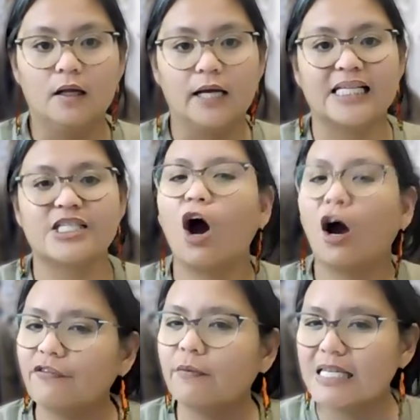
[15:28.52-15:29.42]
like it's
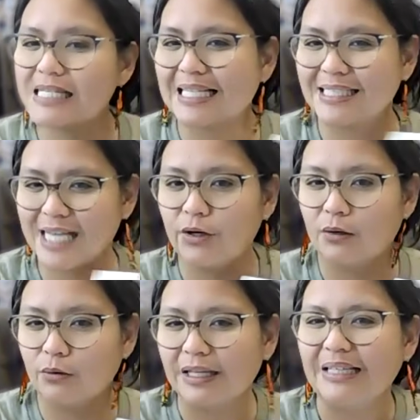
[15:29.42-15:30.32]
hard for me to sit down
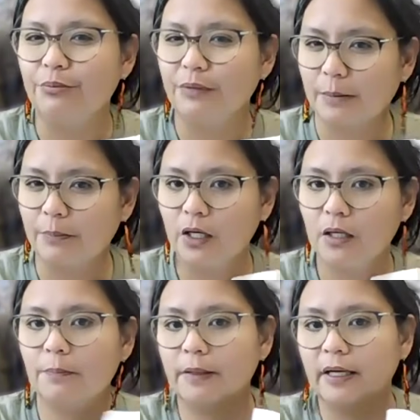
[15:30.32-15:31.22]
and really read a book,
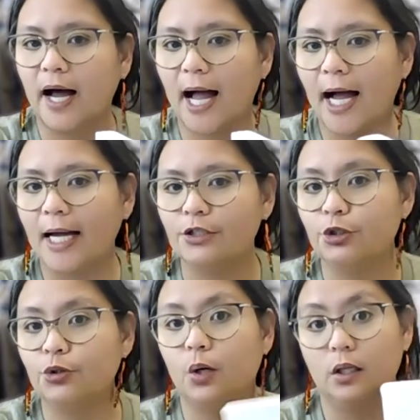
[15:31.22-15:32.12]
but I
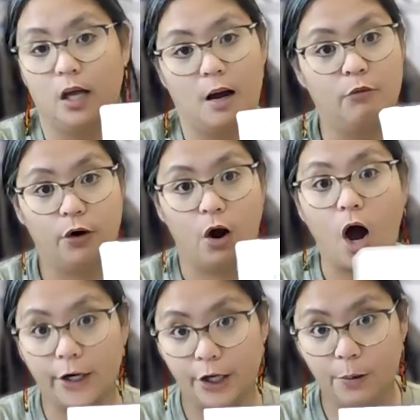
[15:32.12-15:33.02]
do a lot more
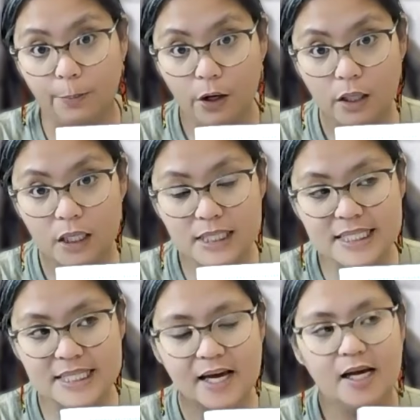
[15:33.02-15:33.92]

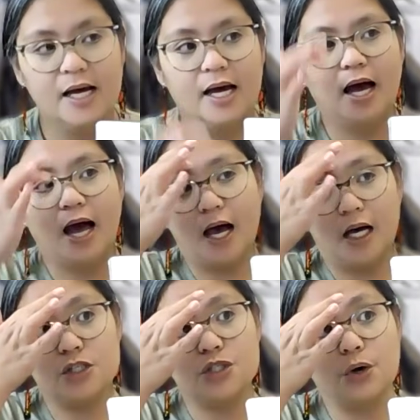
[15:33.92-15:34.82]
audiobooks.
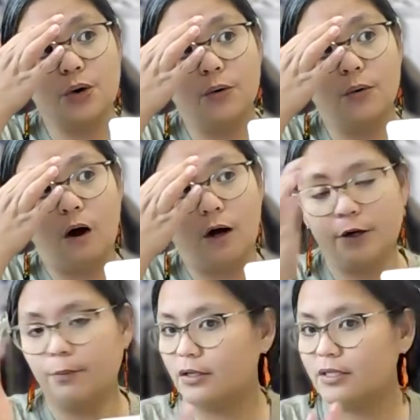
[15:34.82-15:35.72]
So
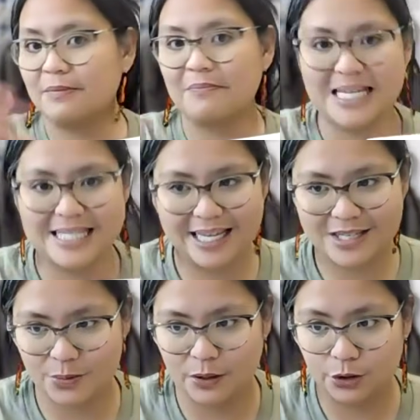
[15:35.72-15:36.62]
audiobooks is amazing
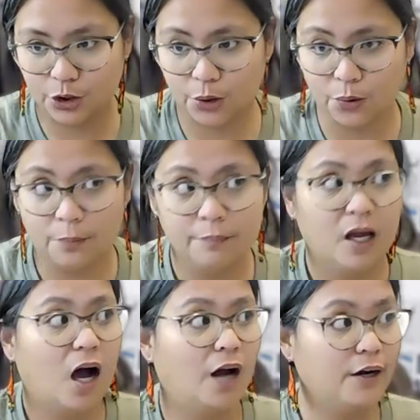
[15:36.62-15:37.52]
as well too.
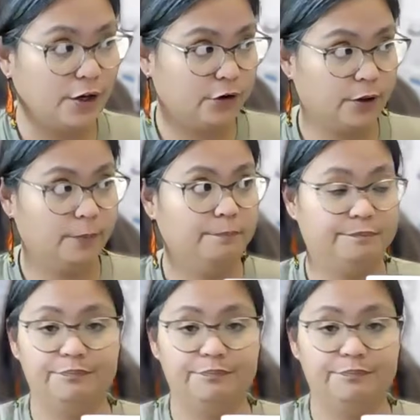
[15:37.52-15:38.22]
Another